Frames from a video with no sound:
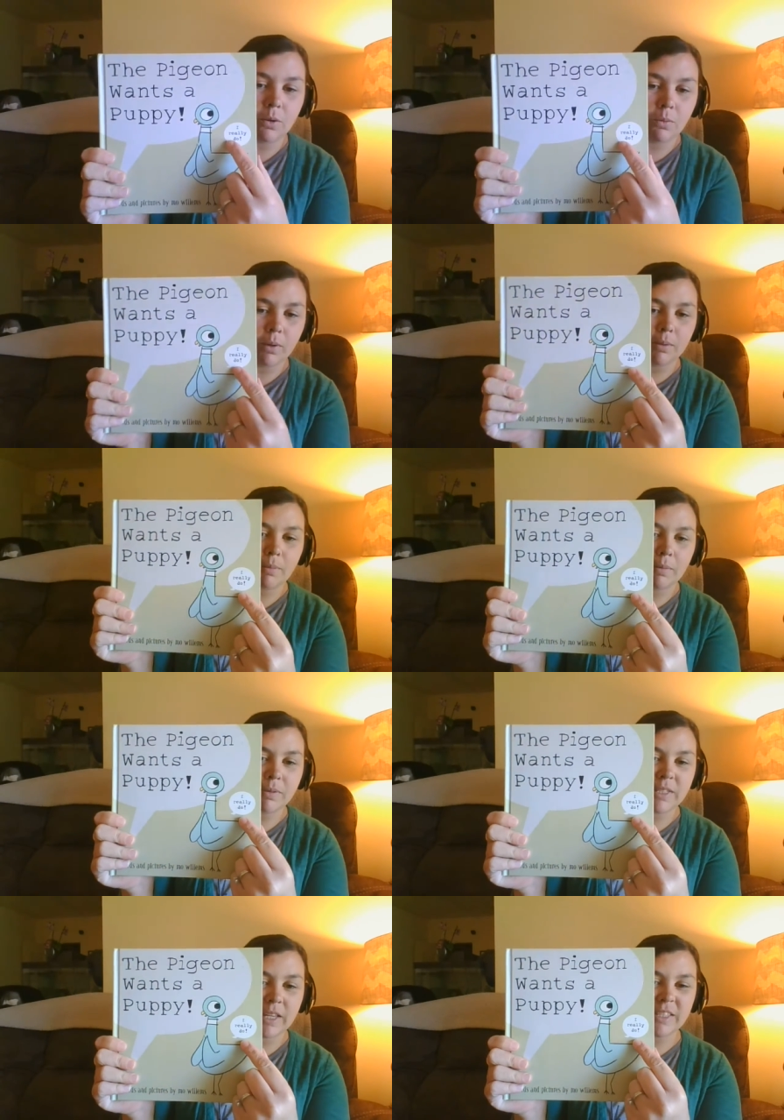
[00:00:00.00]
little word
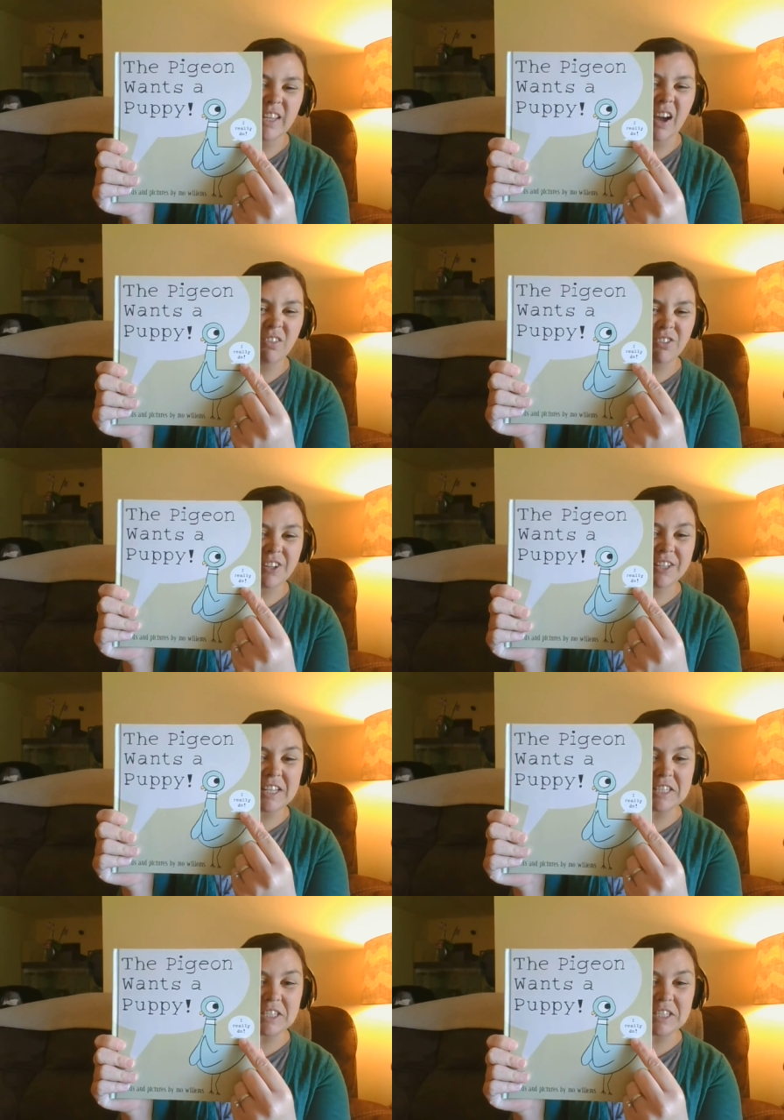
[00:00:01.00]
bubble says, I really